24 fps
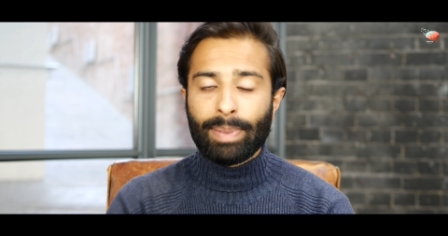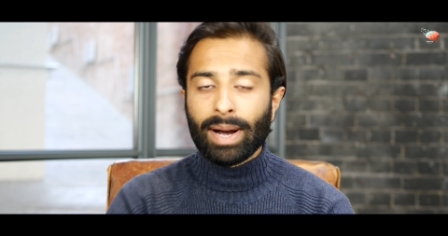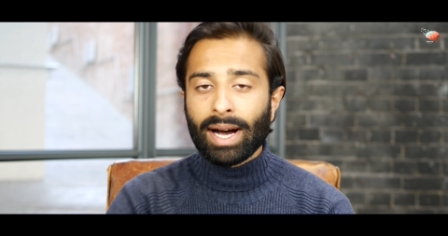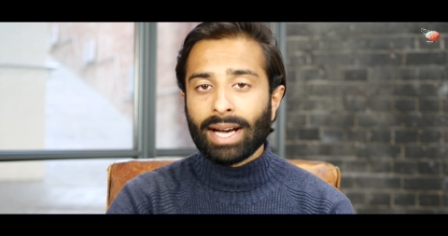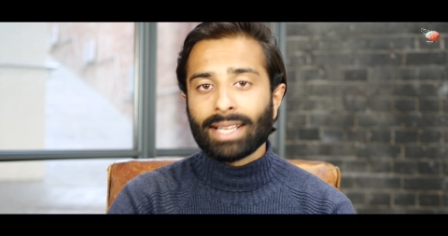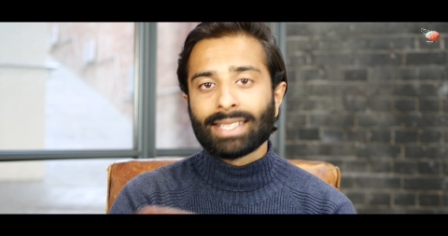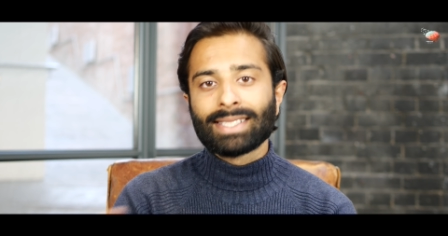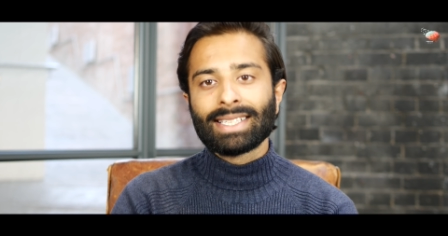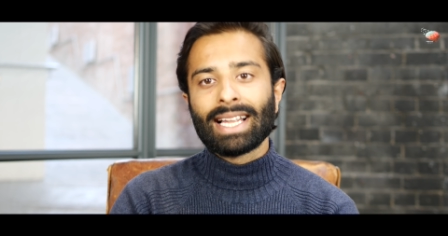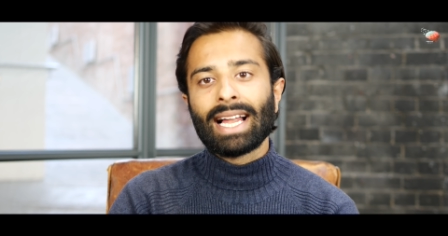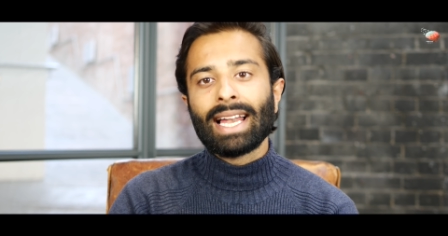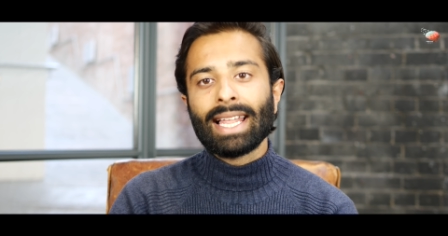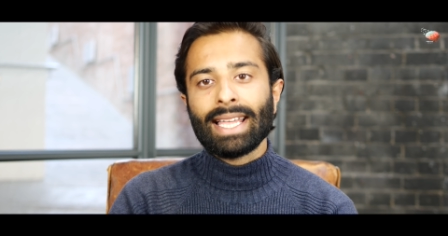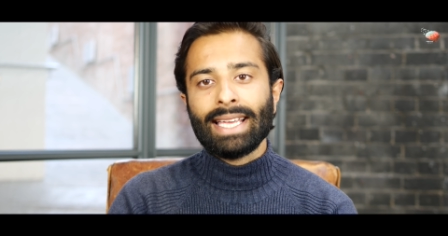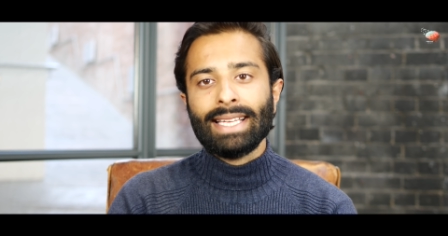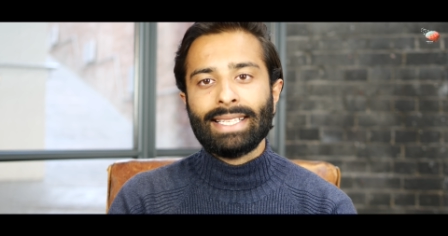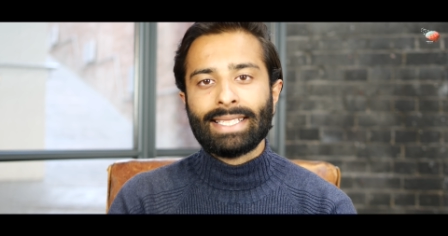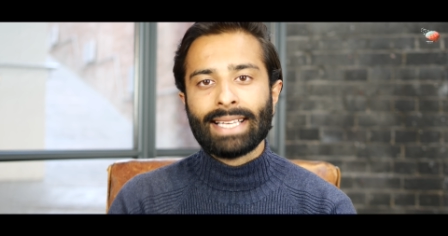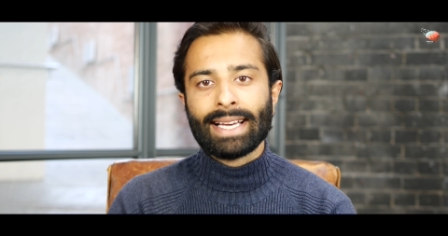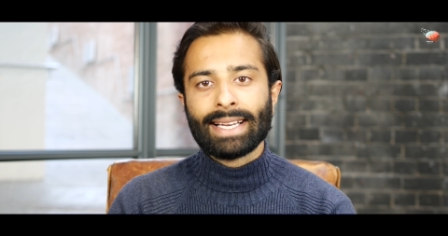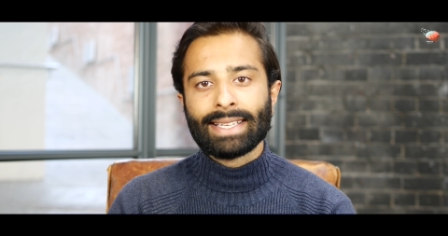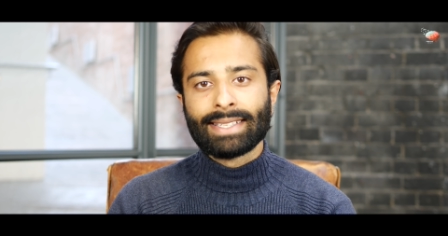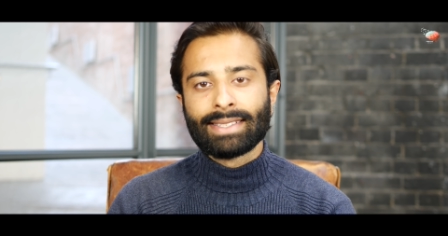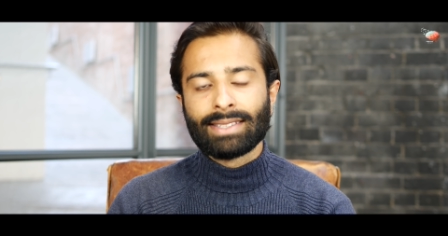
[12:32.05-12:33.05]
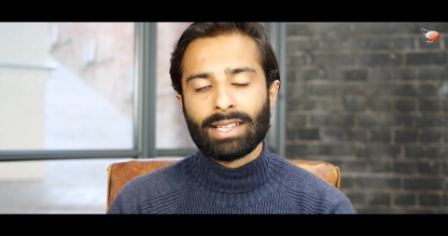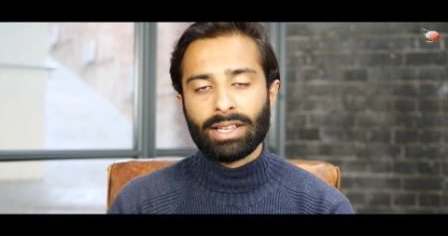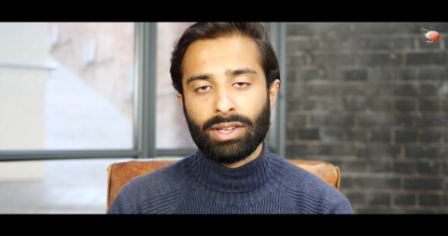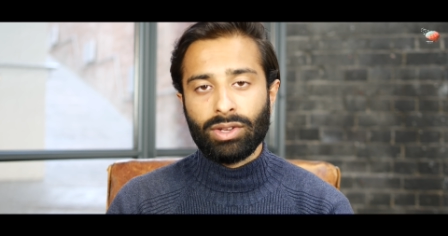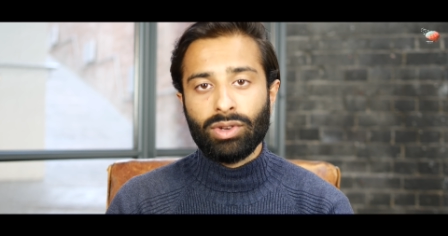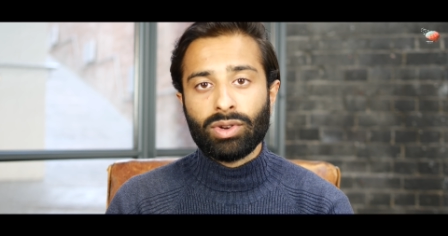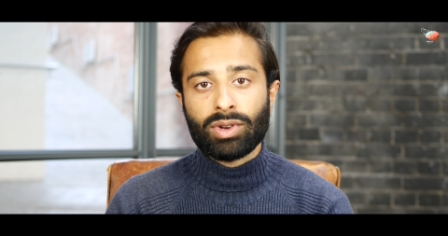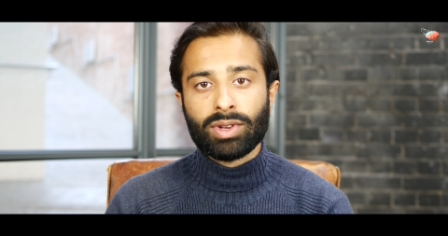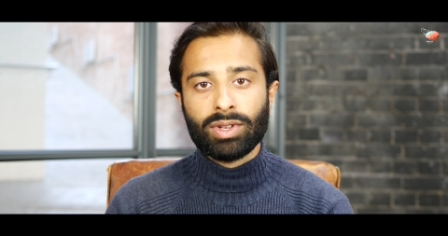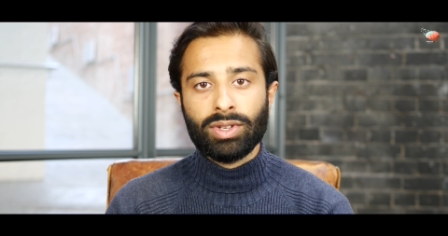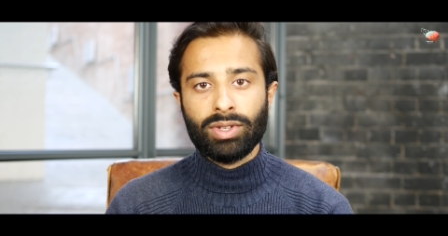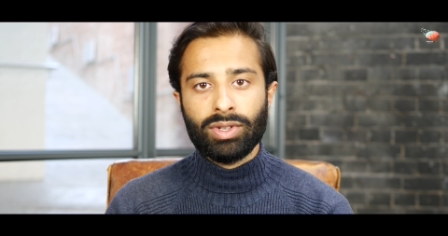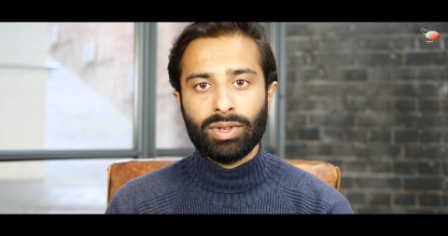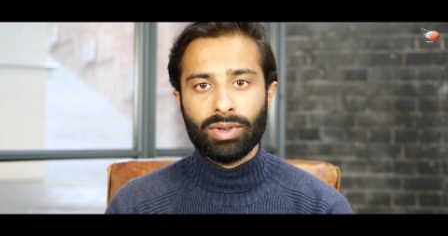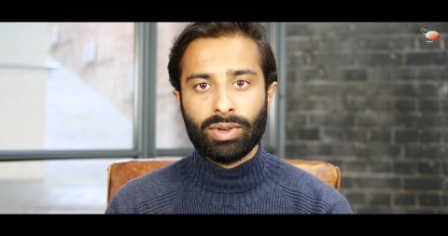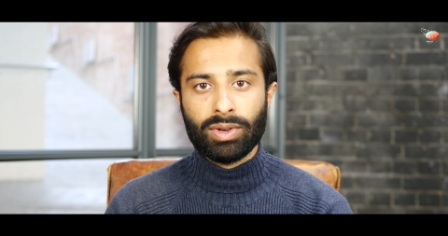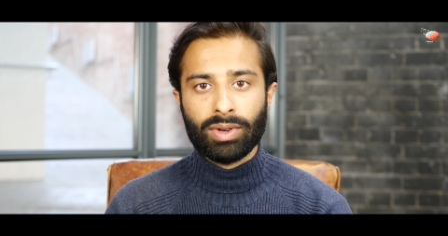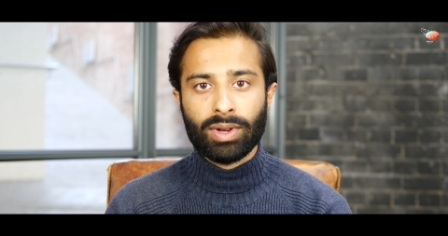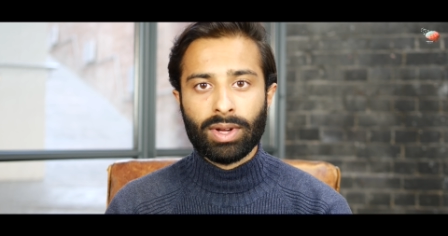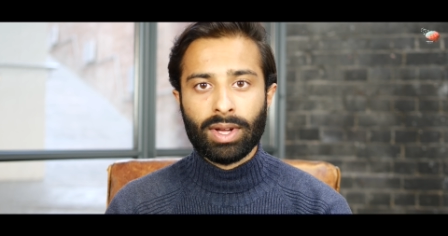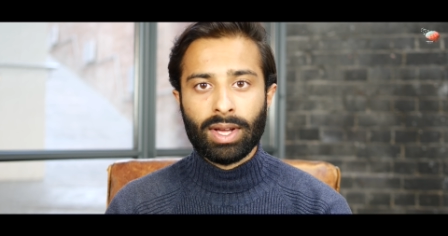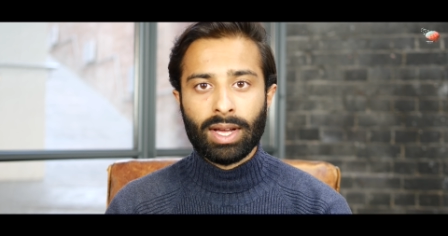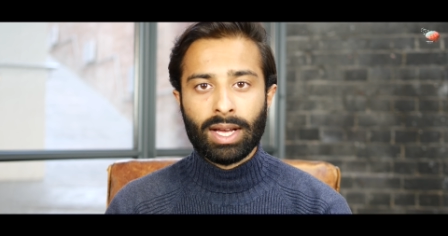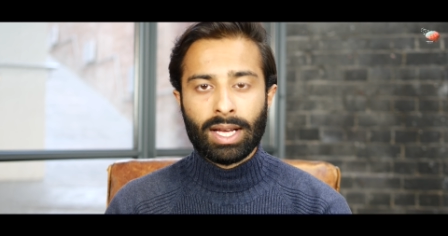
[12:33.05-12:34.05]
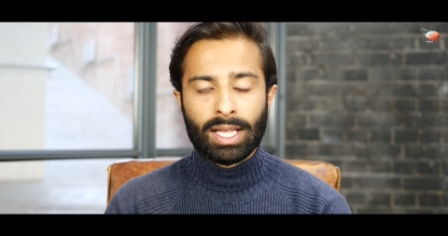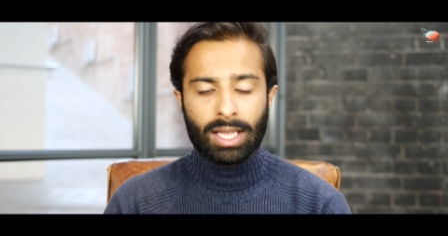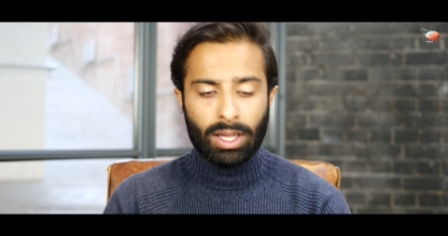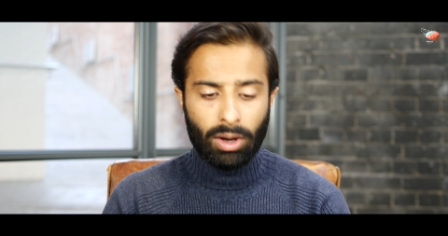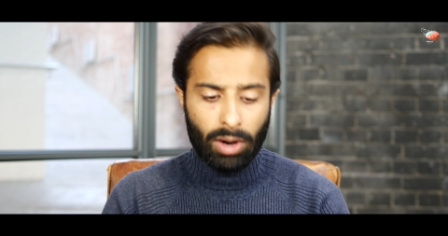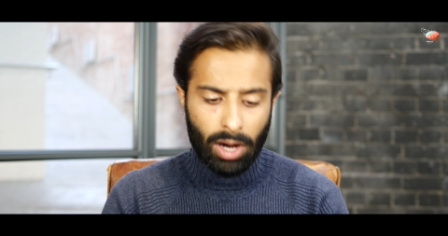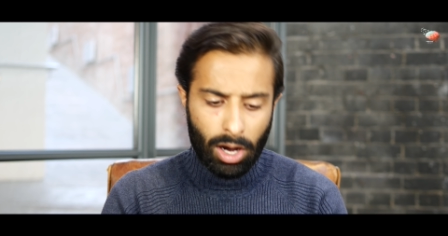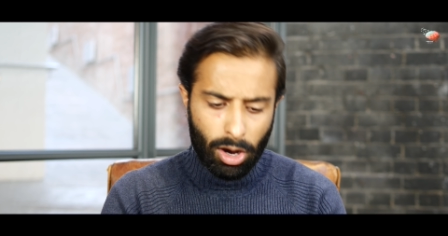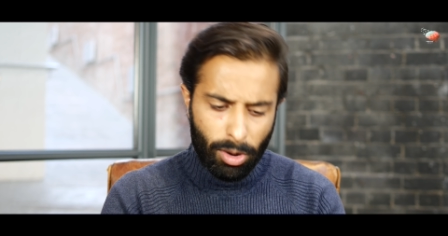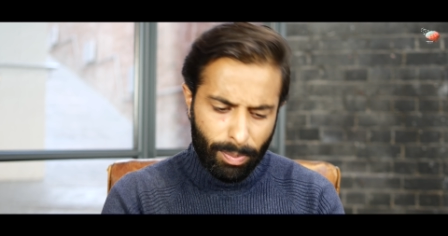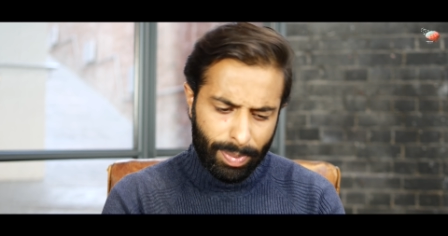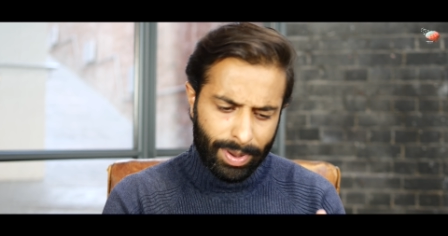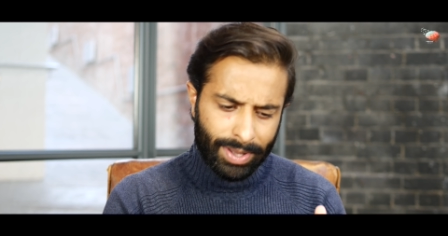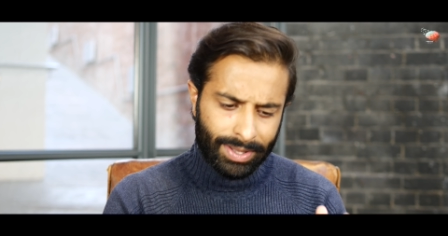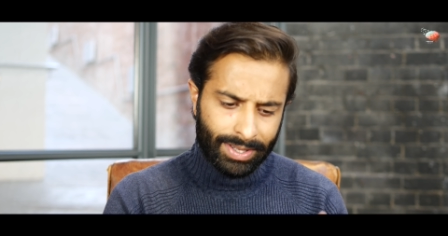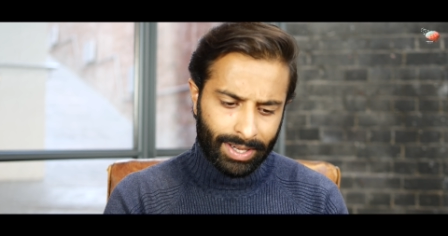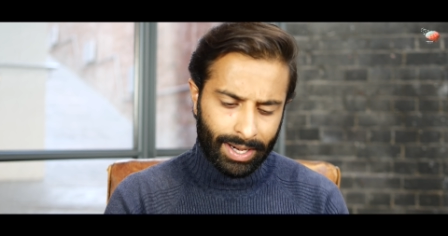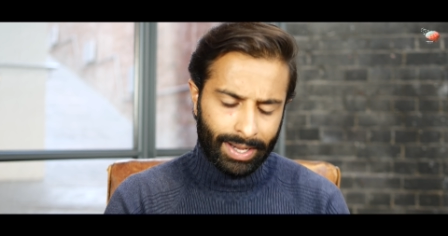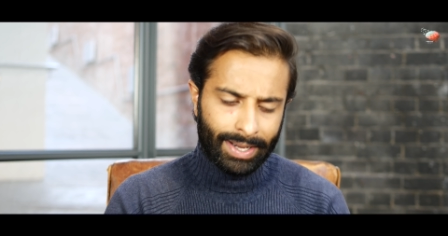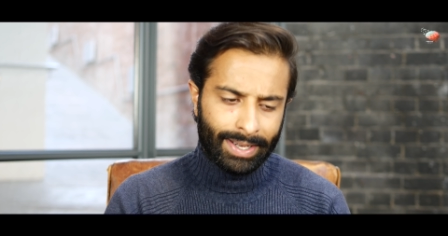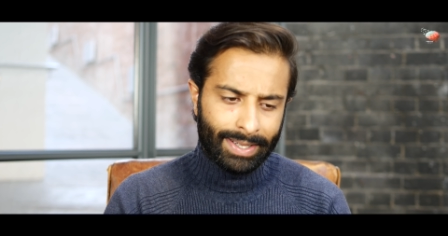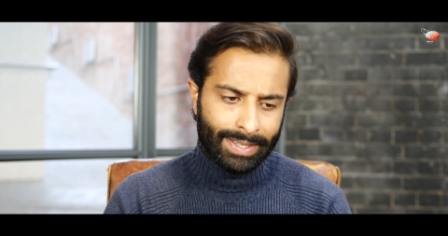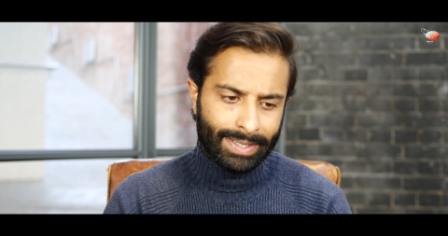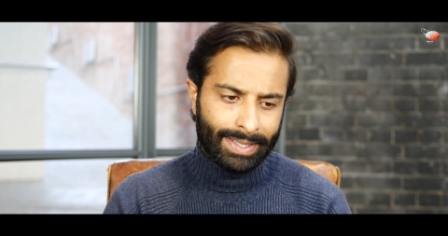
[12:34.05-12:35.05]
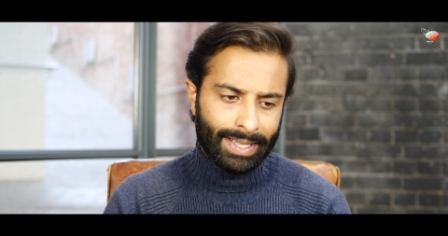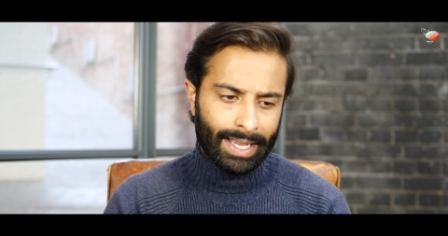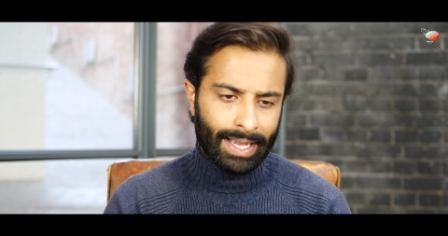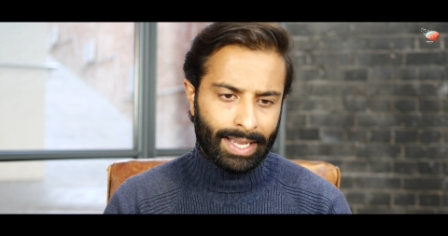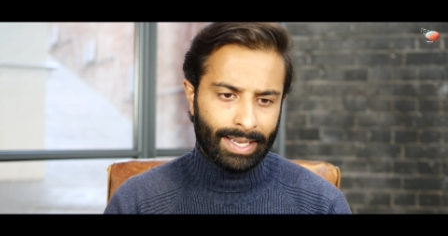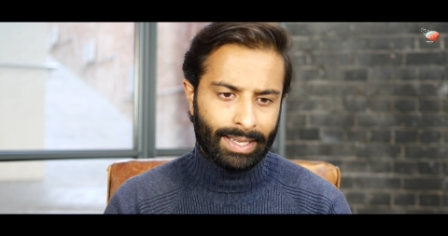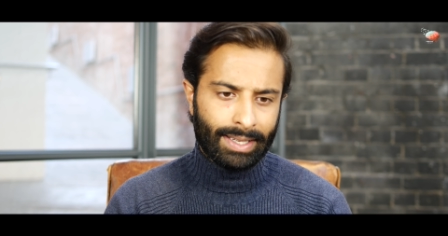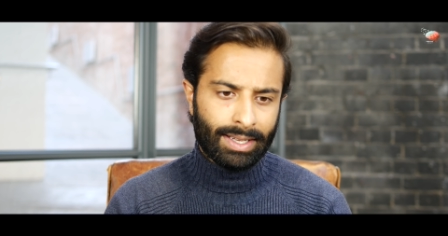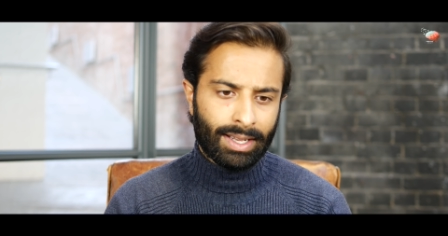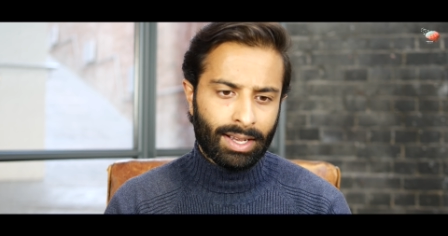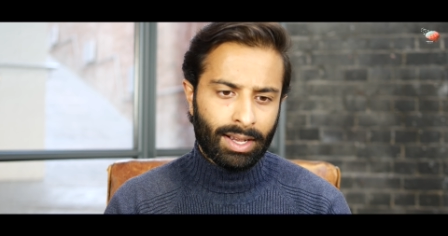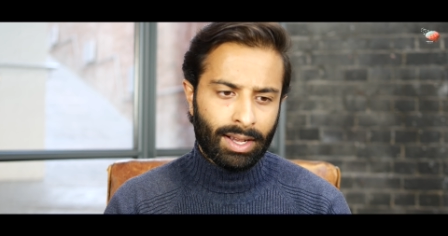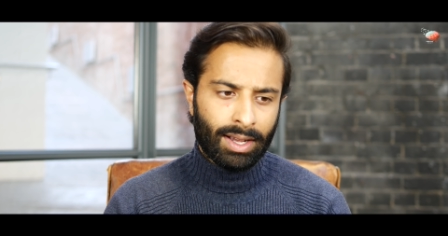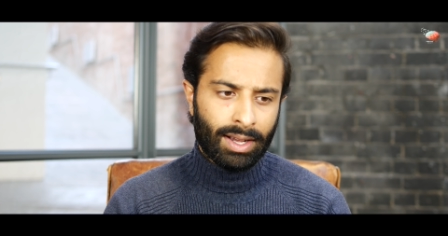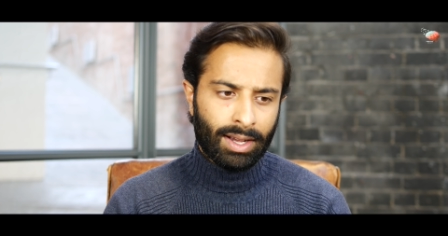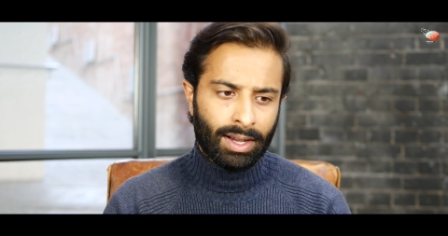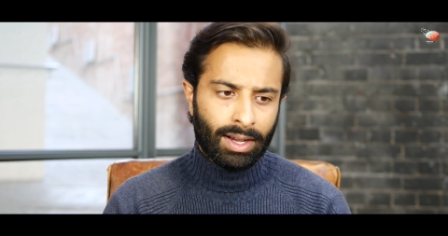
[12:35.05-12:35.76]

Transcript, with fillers: personality test that you can do that will help you to understand